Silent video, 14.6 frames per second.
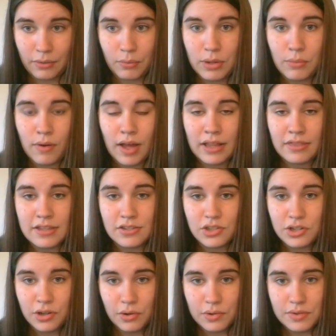We want this
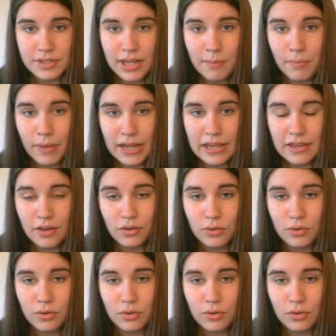to go to somebody